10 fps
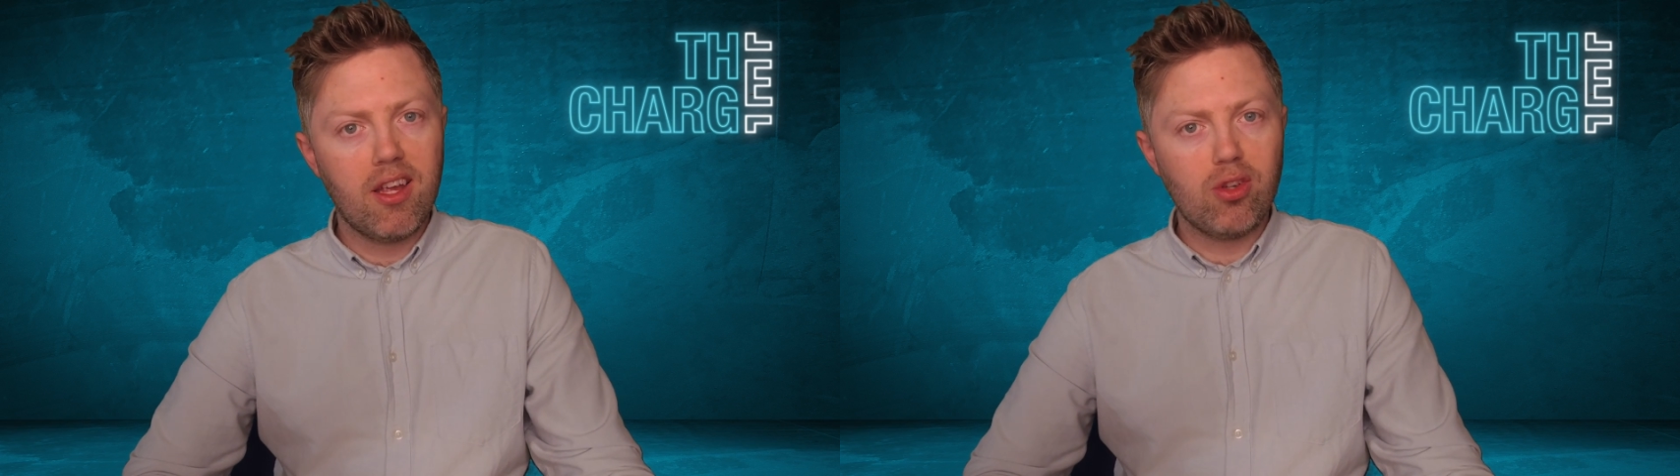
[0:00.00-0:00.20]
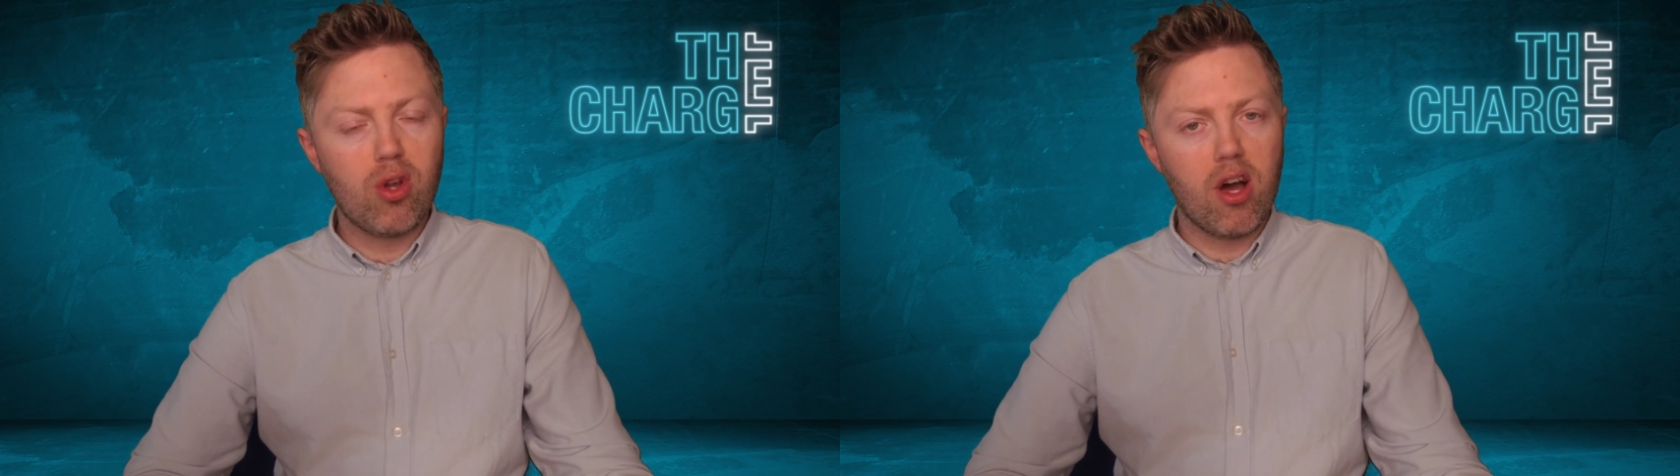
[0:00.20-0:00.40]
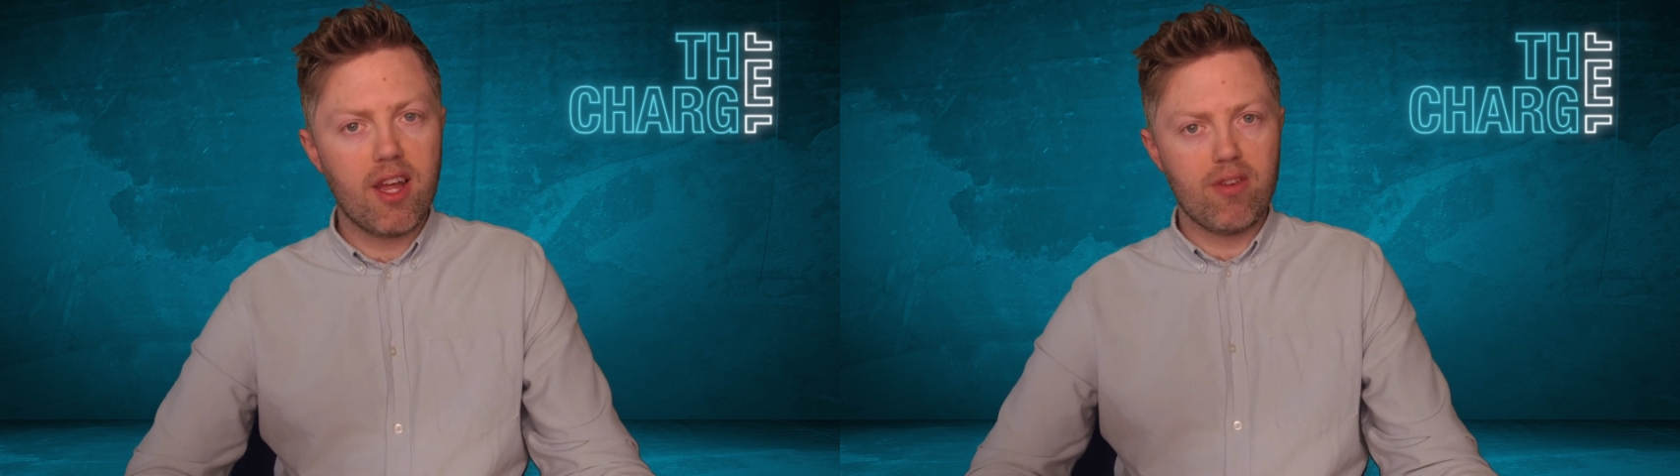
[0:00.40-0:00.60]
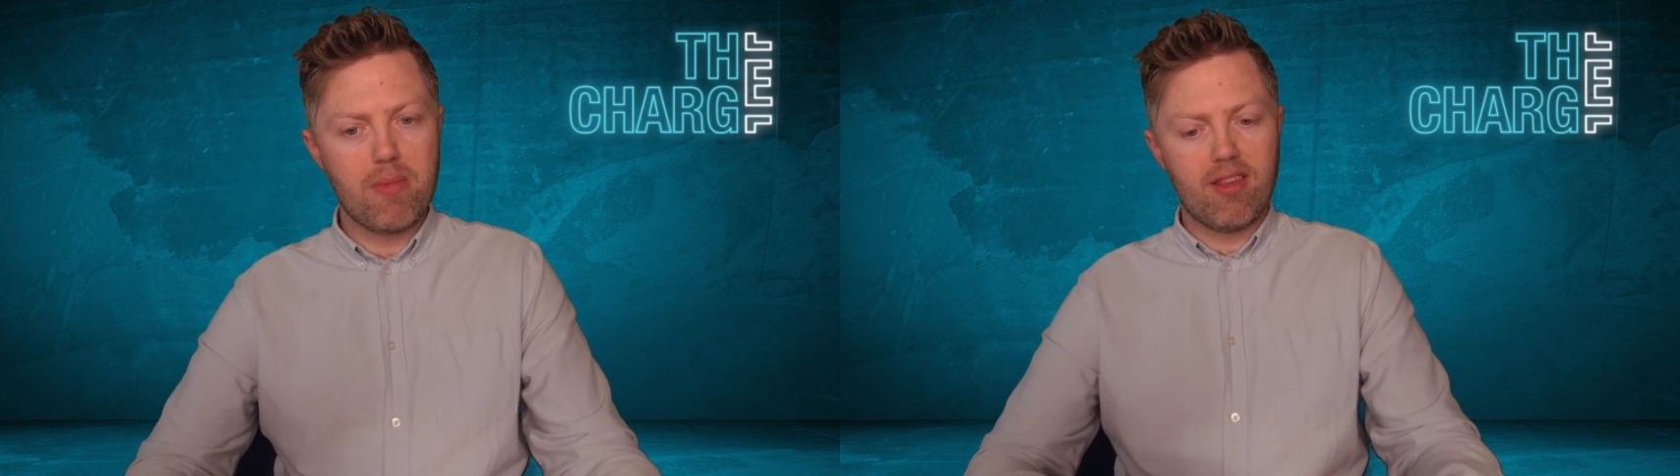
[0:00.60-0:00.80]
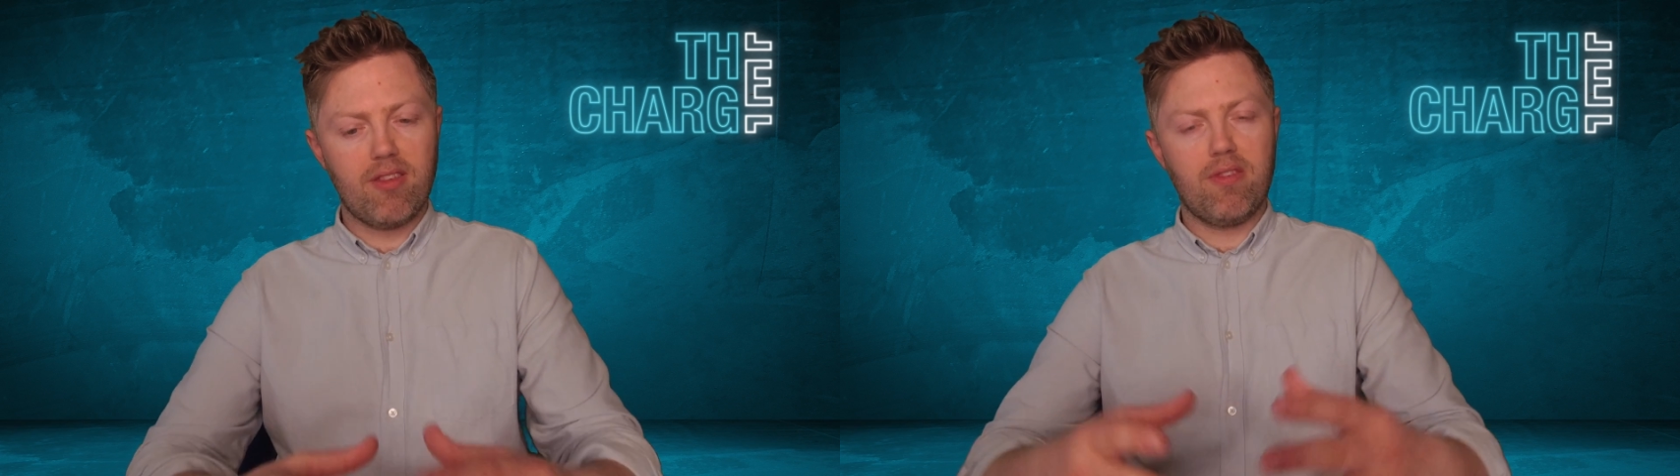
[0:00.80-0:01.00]
You can't have a
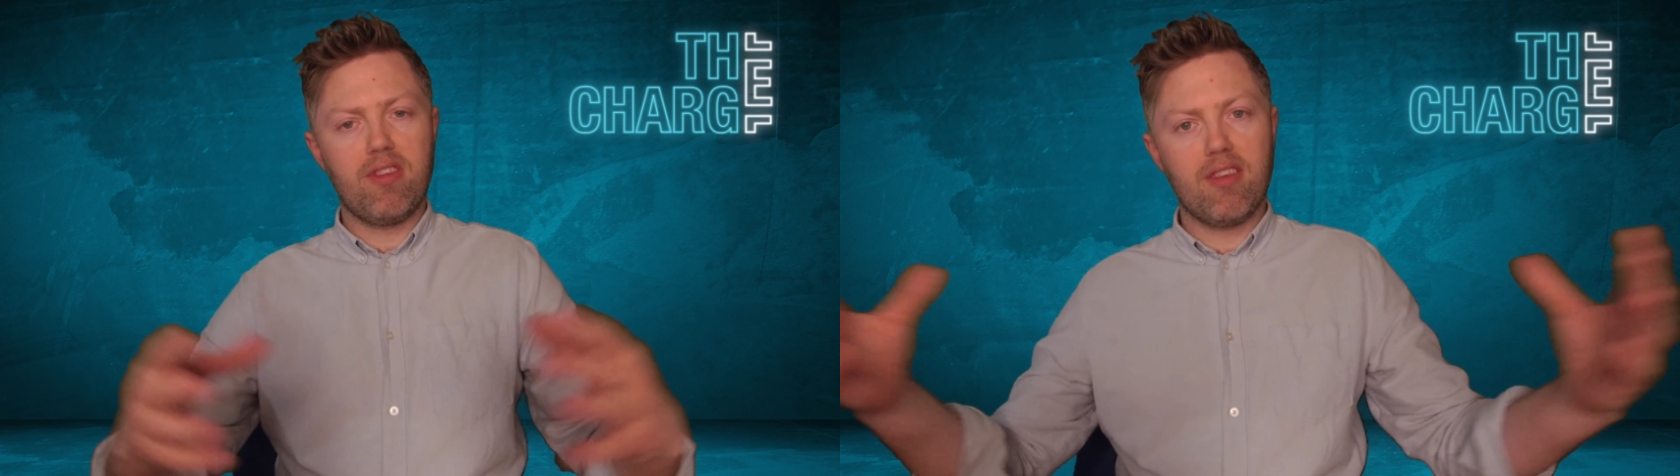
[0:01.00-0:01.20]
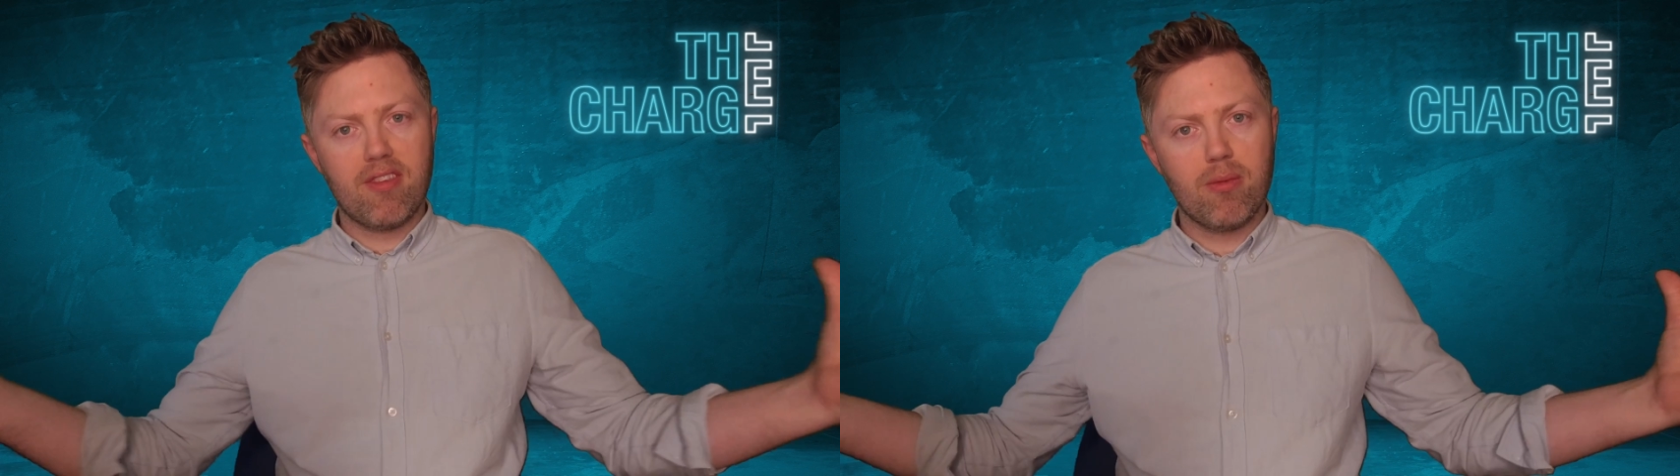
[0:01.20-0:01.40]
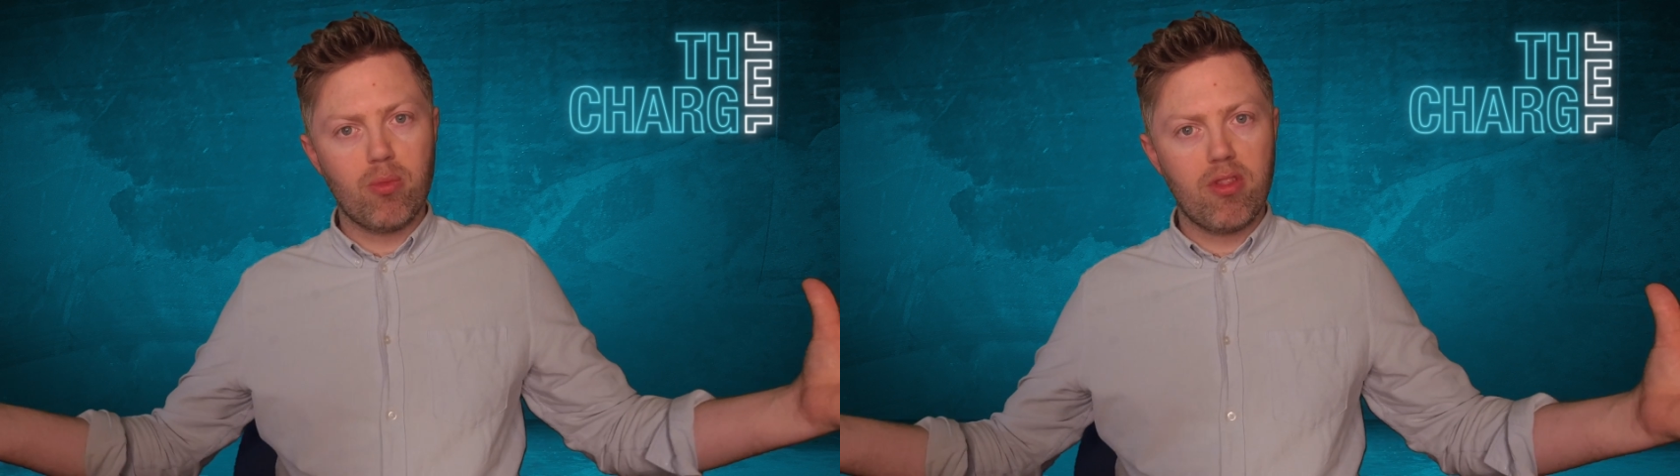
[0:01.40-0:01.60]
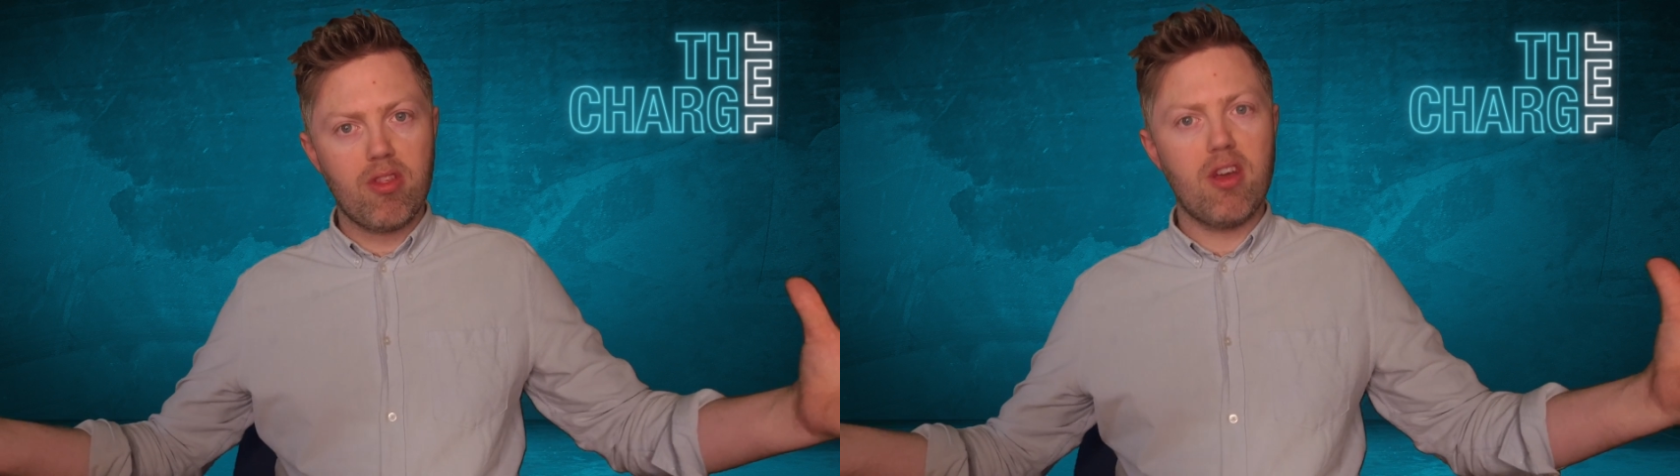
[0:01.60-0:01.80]
massive system with